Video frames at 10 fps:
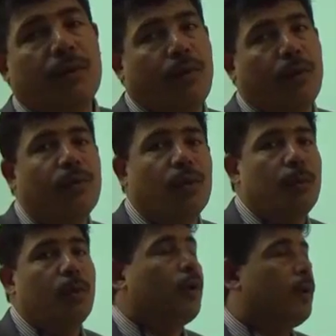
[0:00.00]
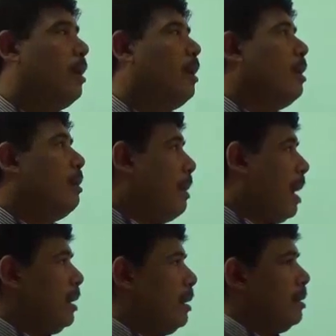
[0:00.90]
food from your
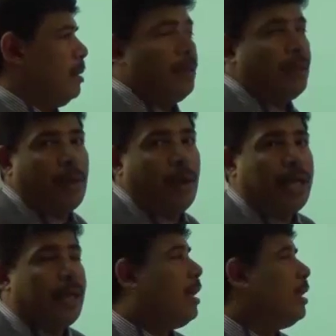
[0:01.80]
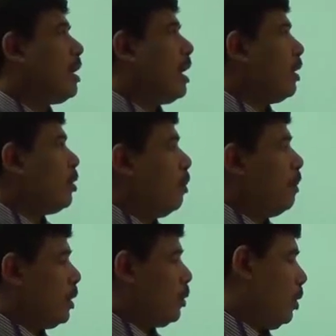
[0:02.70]
mind. And he's trying
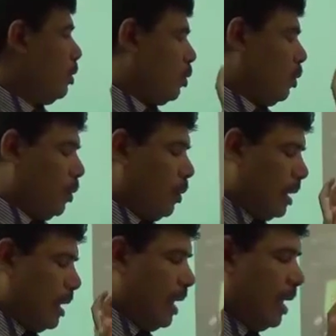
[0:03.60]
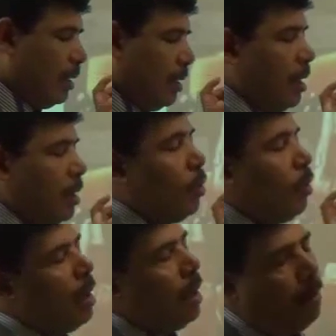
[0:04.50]
to persuade you
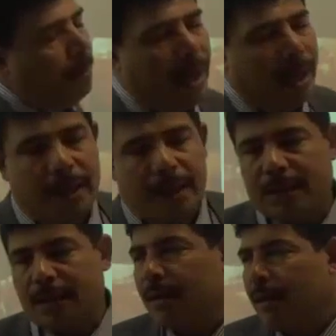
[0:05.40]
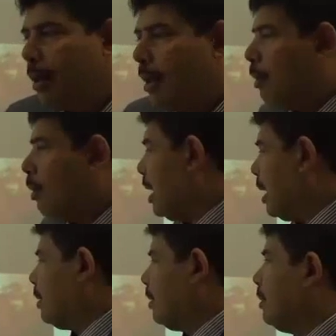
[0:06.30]
to buy this
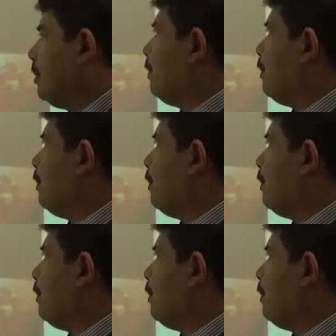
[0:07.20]
product.